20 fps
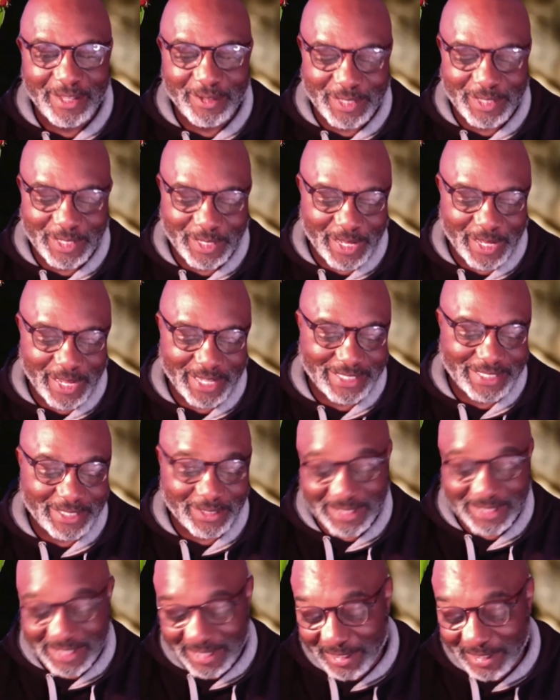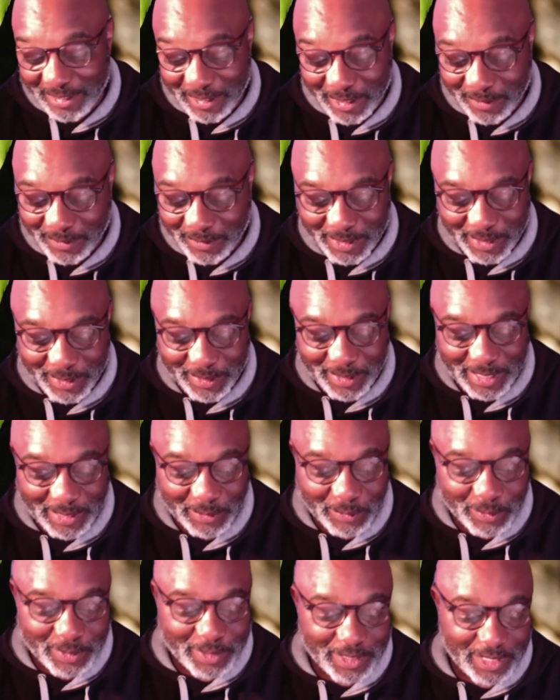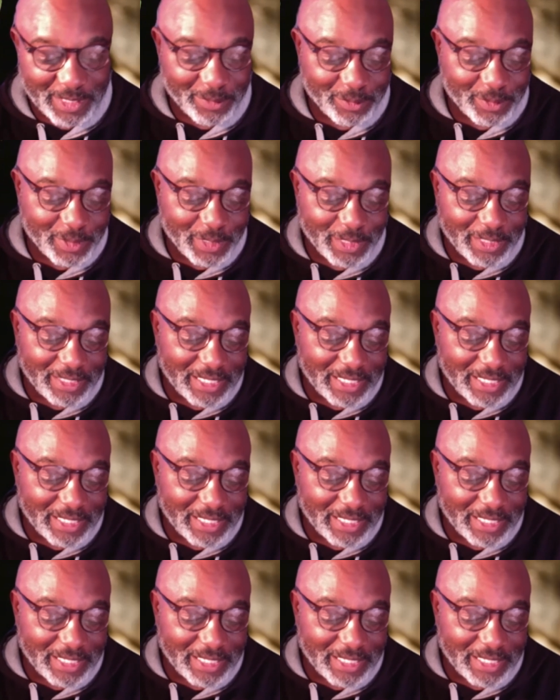tonight, to this afternoon, and also good